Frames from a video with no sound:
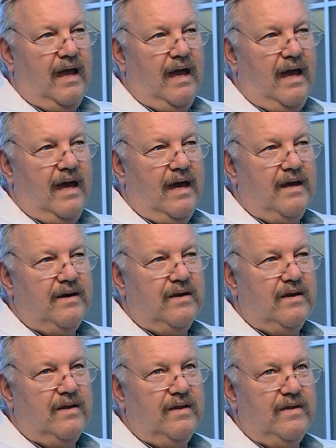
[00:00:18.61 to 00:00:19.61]
and
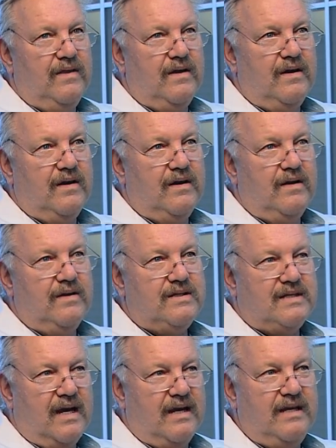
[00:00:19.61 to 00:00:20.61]
the
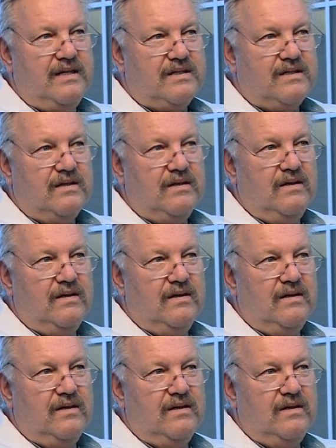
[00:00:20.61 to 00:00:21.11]
studies